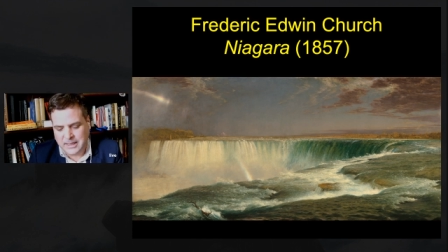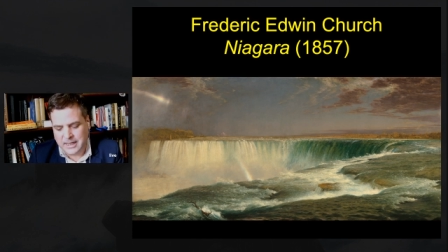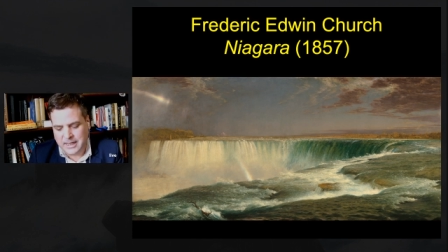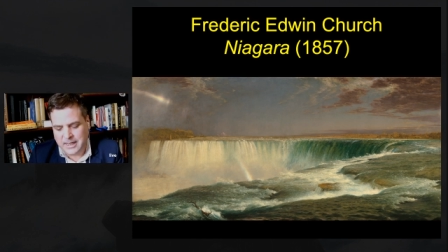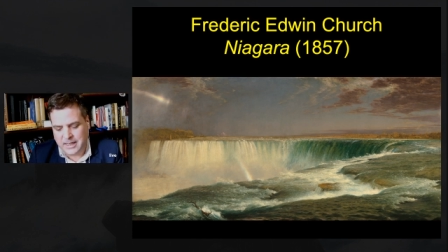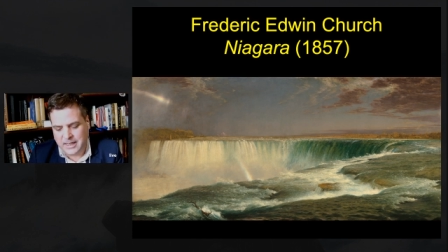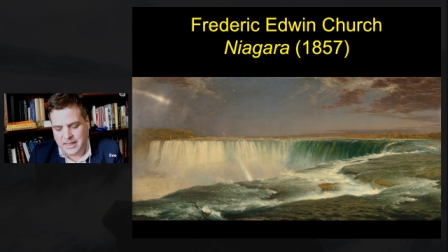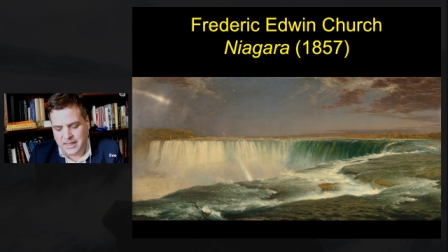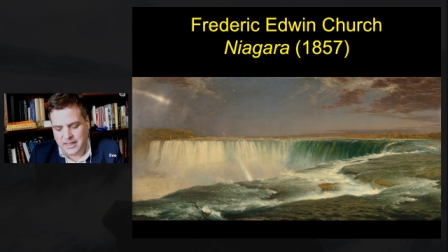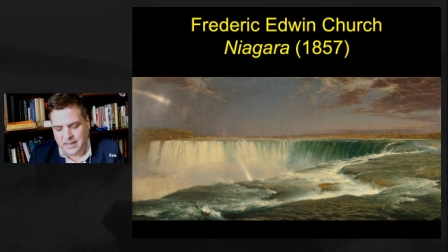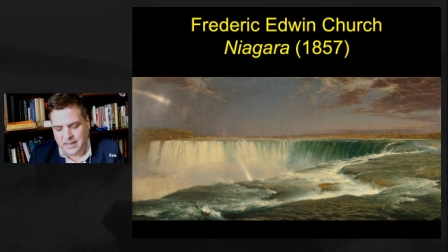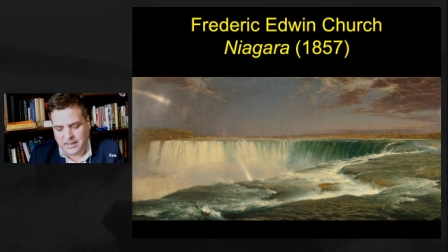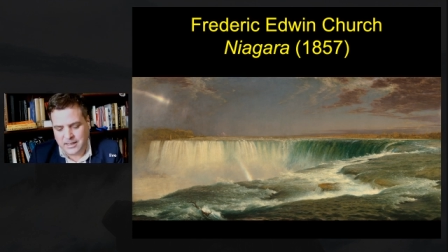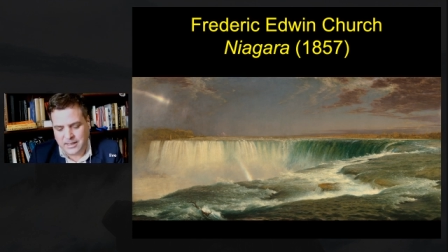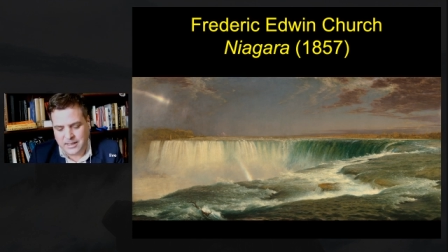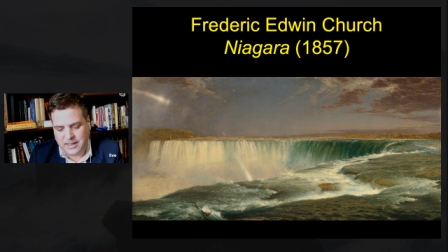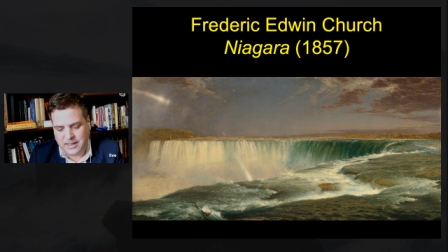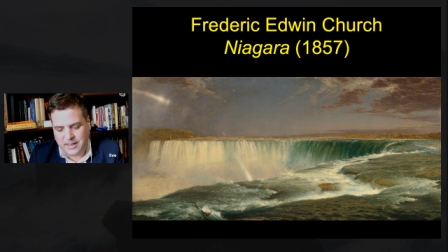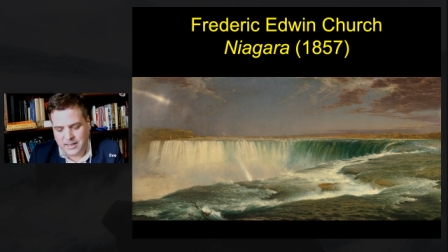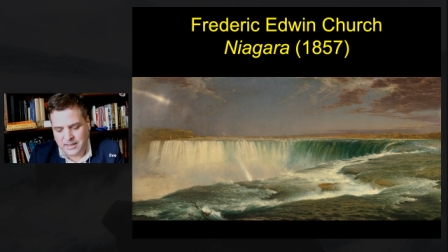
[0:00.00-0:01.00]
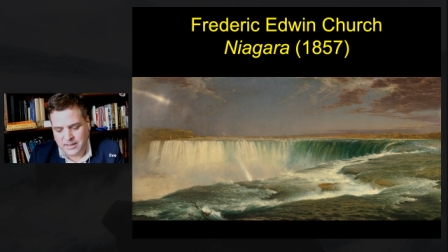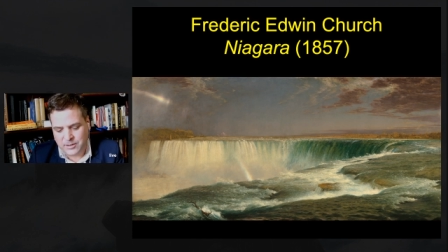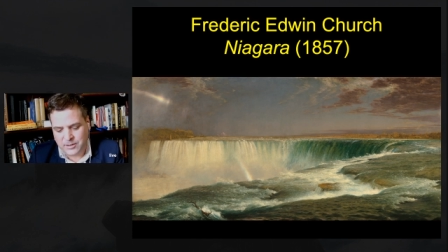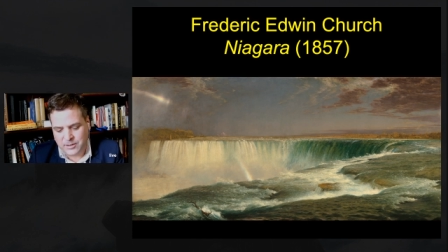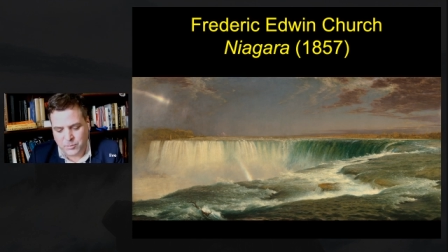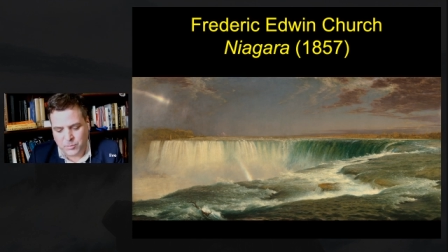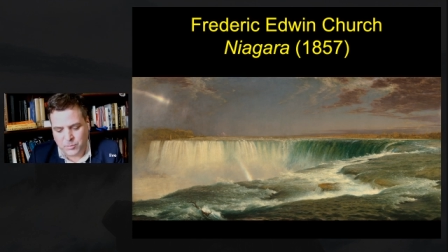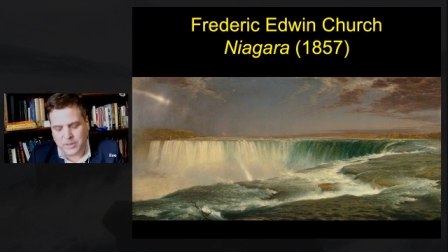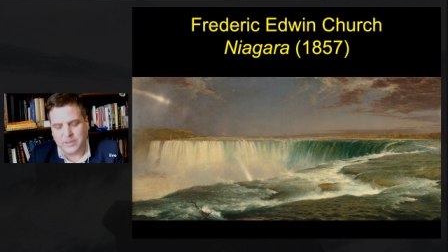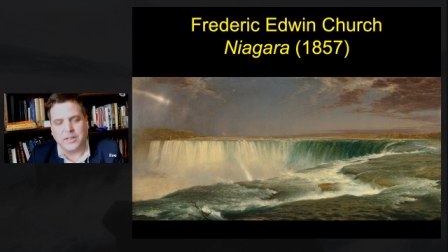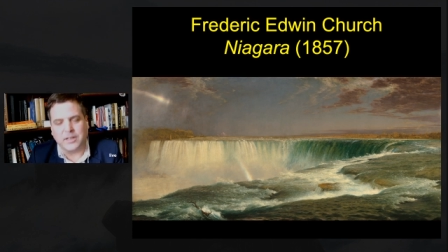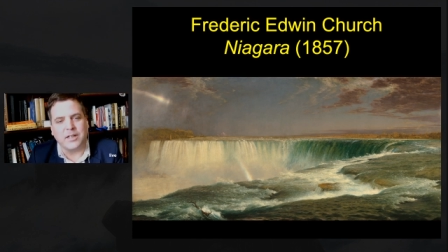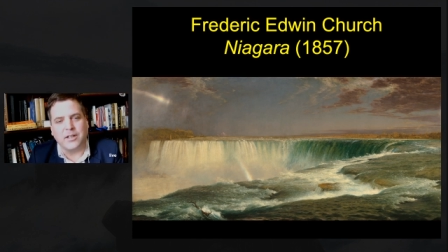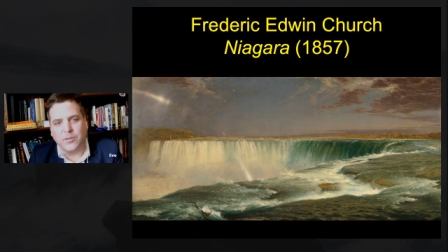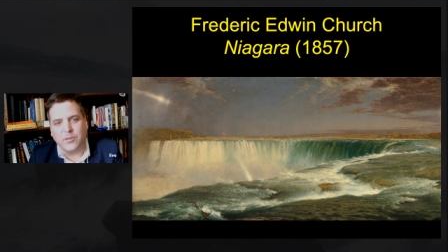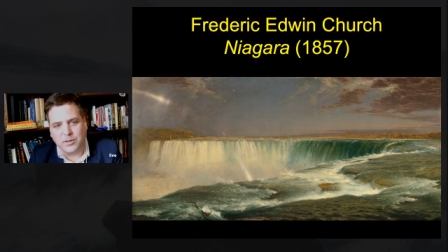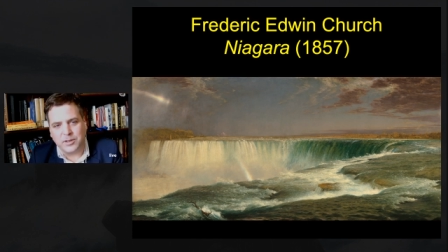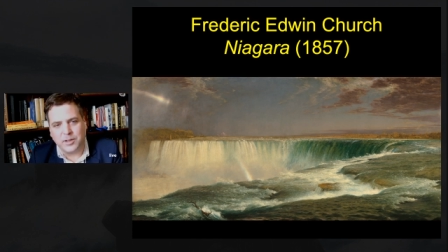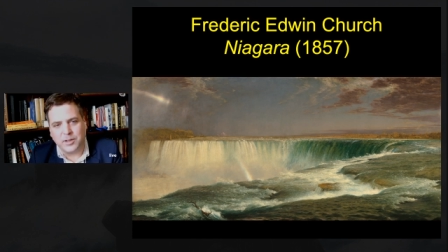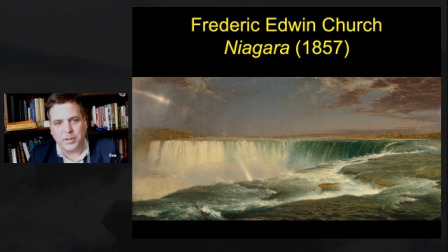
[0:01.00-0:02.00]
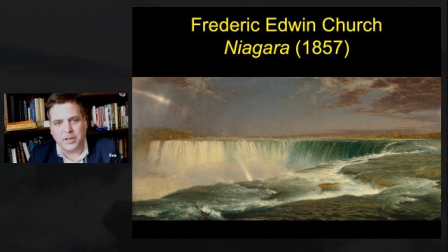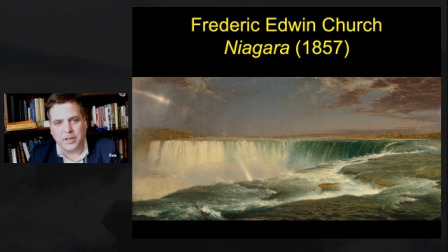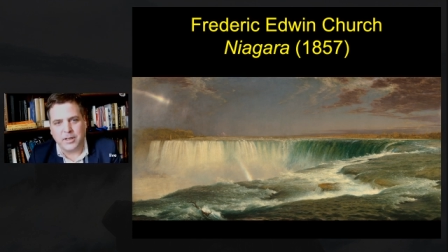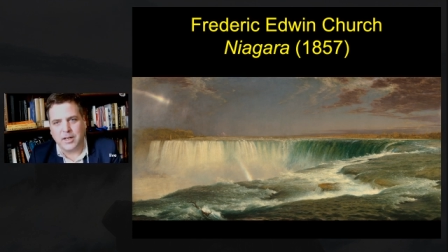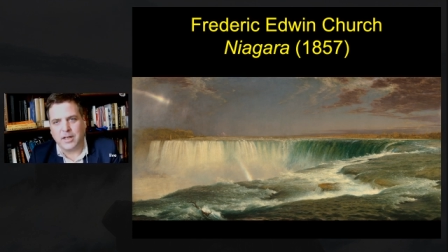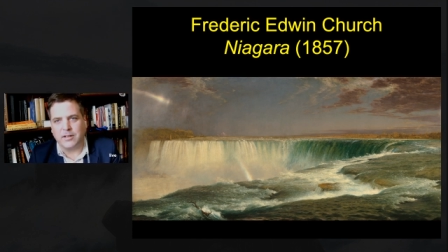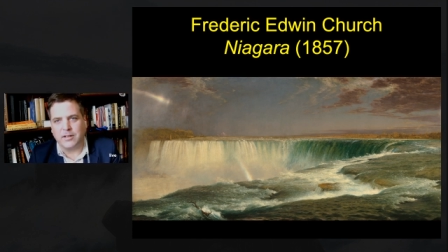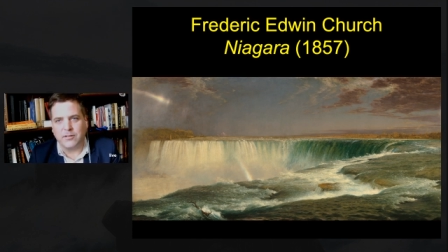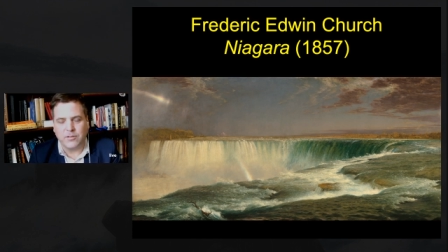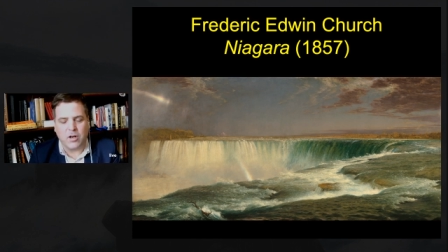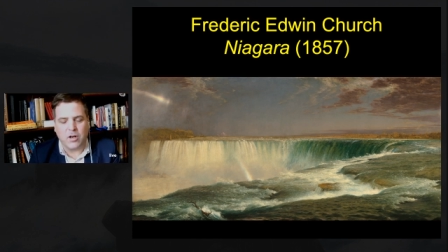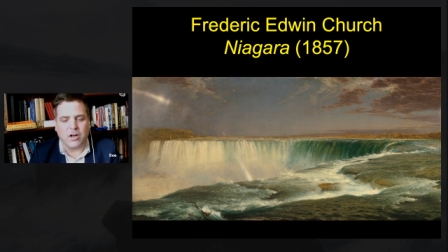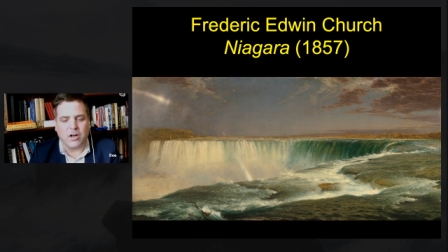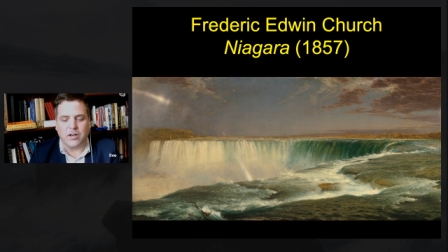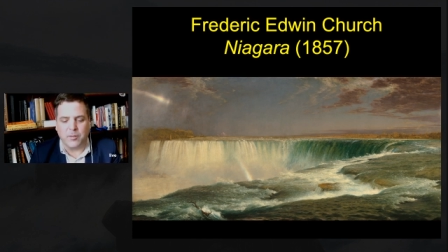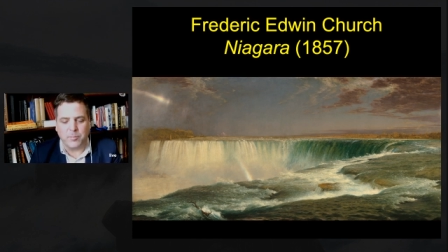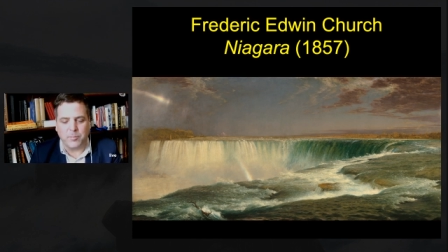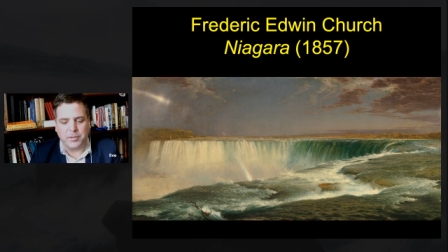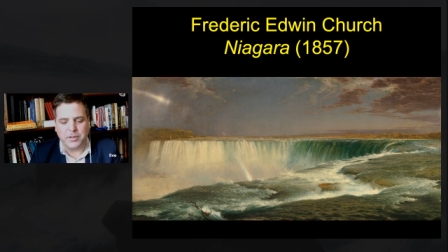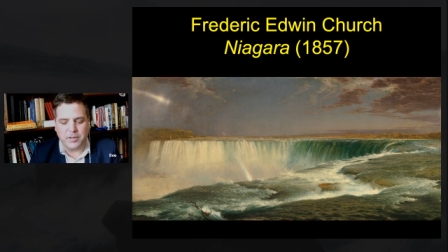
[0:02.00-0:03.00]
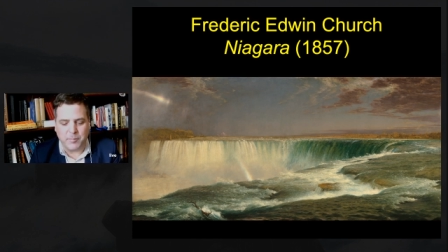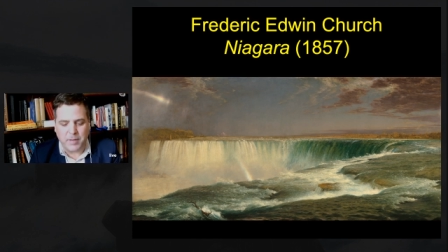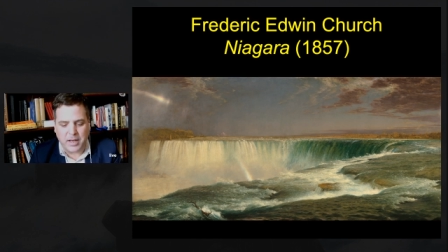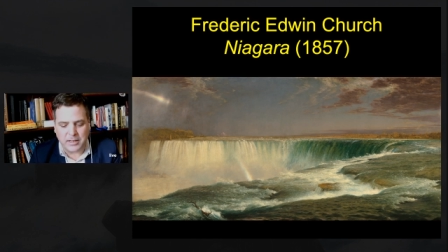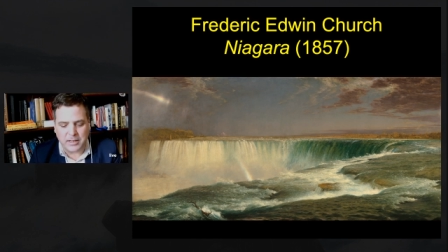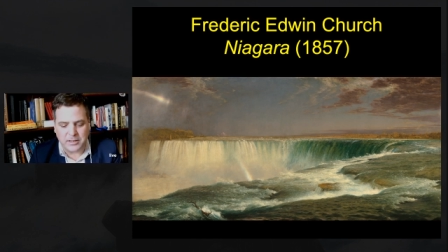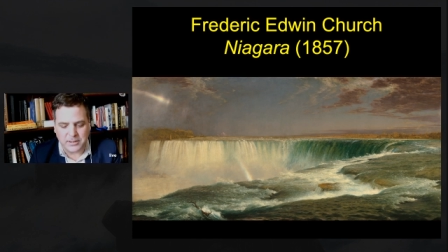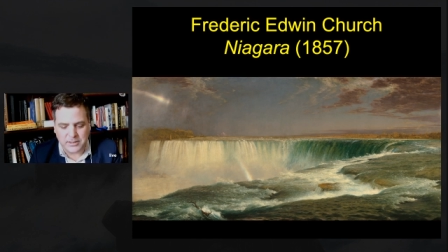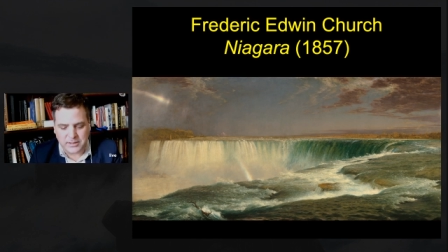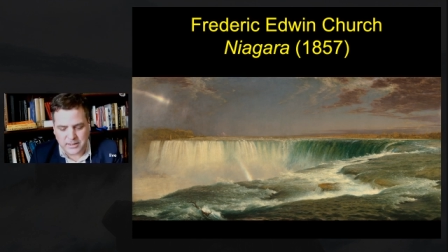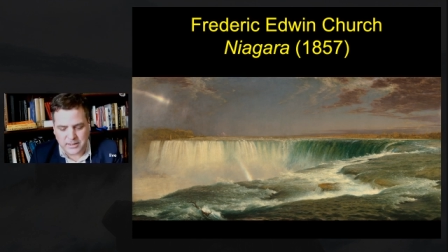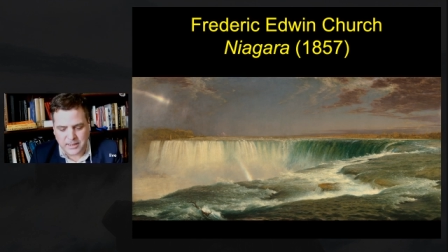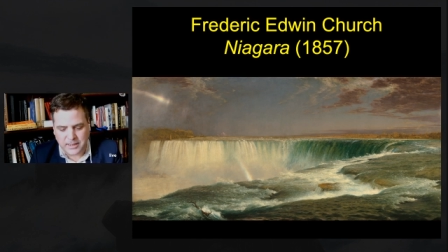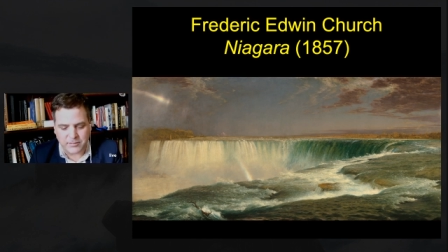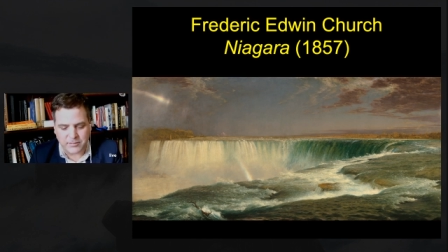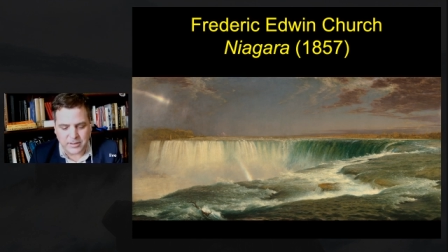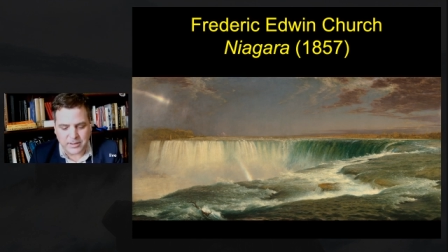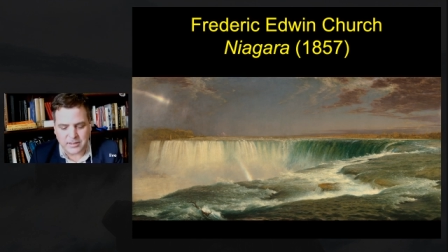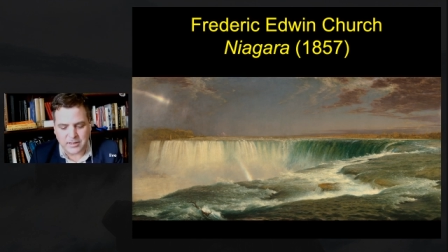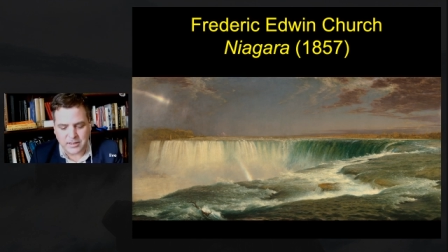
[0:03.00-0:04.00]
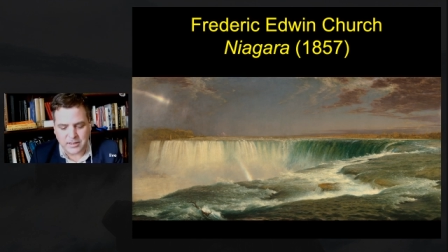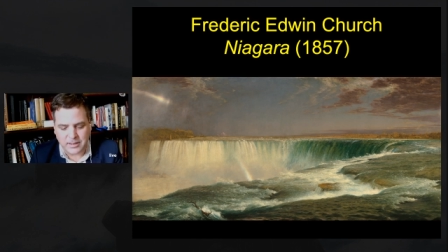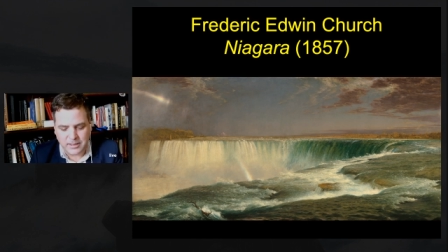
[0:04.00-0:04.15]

Uh, and one can only be kind of caught up in the majesty of it,